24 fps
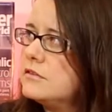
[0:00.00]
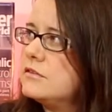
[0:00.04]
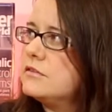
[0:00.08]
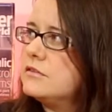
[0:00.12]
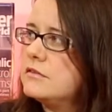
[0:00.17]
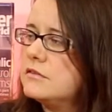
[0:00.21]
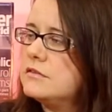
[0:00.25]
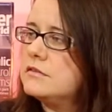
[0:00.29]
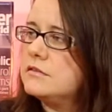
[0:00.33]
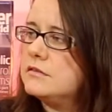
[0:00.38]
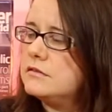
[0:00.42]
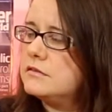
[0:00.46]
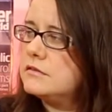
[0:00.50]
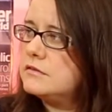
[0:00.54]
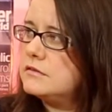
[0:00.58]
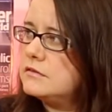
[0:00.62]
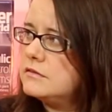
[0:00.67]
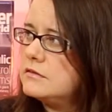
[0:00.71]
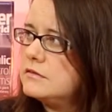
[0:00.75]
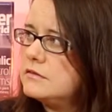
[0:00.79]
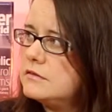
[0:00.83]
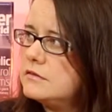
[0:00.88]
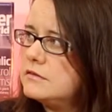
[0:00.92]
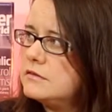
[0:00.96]

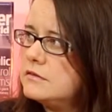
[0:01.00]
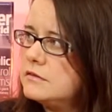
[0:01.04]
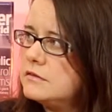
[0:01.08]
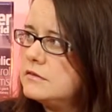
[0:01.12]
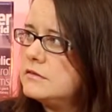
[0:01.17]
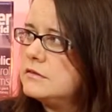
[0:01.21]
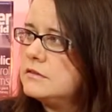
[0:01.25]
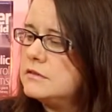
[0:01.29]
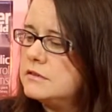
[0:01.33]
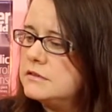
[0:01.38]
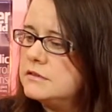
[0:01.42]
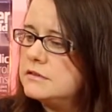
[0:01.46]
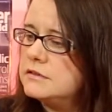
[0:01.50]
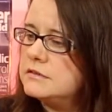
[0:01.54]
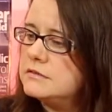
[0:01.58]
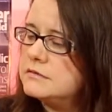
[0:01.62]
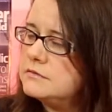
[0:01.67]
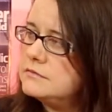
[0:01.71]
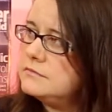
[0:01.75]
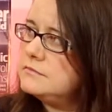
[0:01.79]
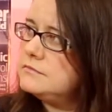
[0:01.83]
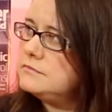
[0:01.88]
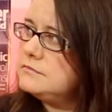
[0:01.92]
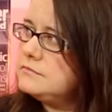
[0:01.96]

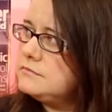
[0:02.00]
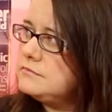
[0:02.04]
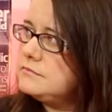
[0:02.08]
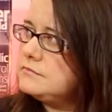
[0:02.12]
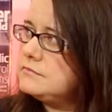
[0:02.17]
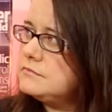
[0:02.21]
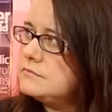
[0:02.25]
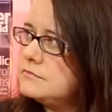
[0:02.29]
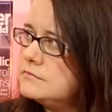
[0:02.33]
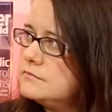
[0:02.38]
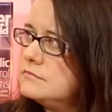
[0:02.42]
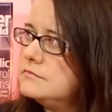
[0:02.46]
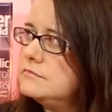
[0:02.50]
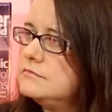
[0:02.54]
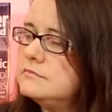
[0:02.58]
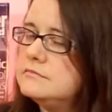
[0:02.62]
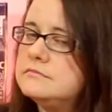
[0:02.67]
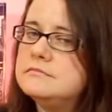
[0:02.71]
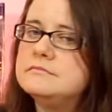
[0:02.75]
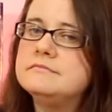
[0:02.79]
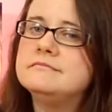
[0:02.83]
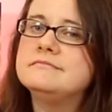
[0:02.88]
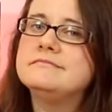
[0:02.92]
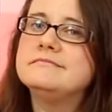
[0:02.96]

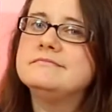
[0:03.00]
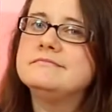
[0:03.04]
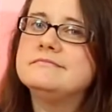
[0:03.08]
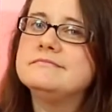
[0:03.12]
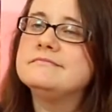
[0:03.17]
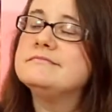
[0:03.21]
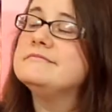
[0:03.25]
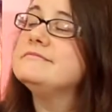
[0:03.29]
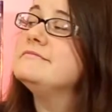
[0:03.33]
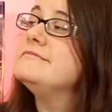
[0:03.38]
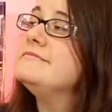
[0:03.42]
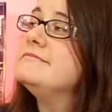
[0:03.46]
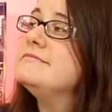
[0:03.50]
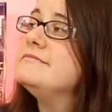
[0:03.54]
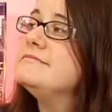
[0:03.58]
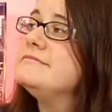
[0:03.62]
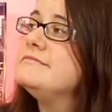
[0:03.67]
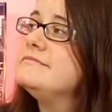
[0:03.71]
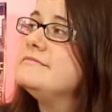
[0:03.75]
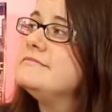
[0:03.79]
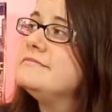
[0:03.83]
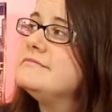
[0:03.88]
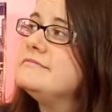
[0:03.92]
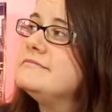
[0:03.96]

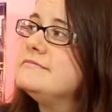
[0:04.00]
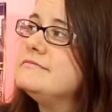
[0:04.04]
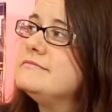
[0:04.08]
(not speaking)